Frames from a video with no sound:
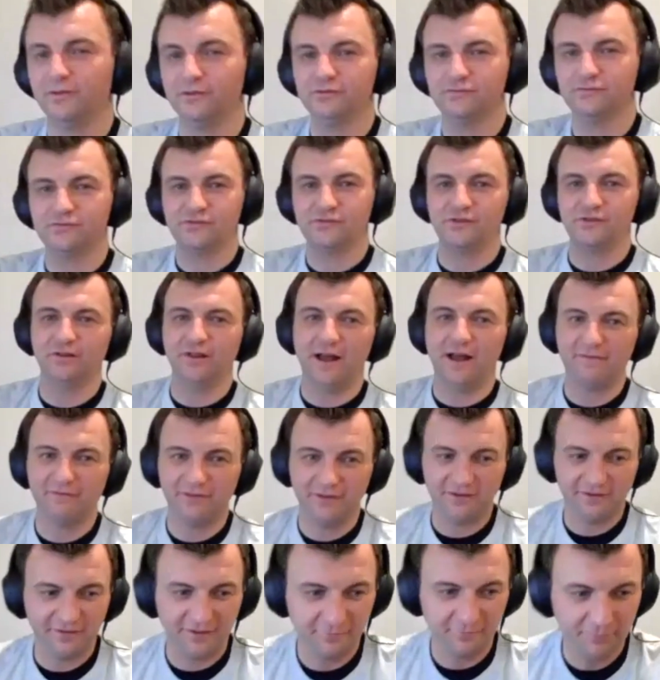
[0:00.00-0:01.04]
Still
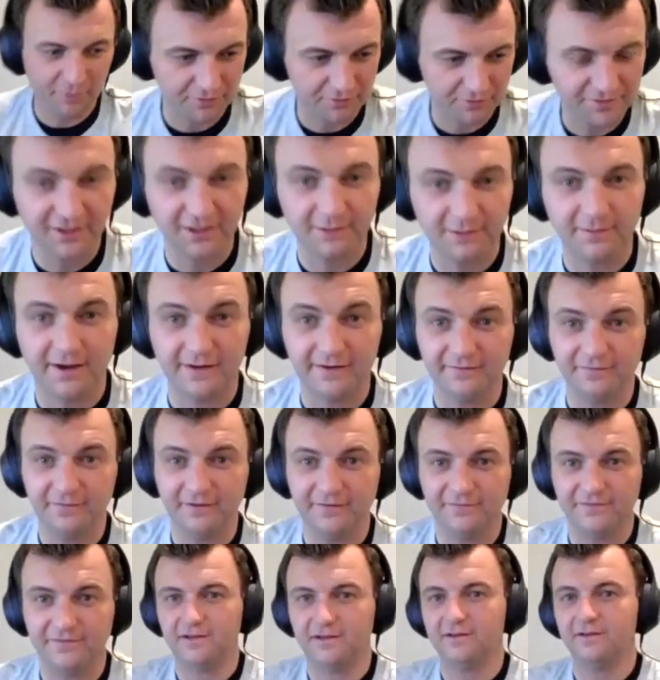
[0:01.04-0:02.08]
obviously posting about it
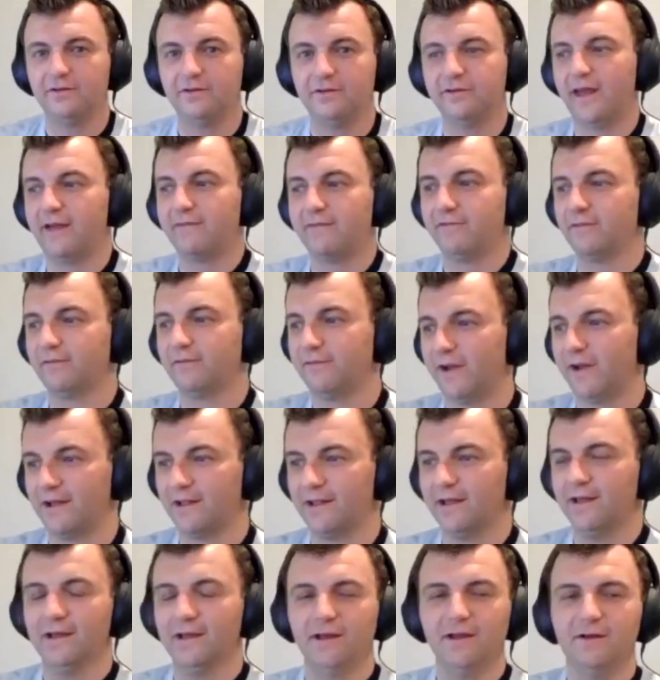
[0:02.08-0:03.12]
15 years after the fact.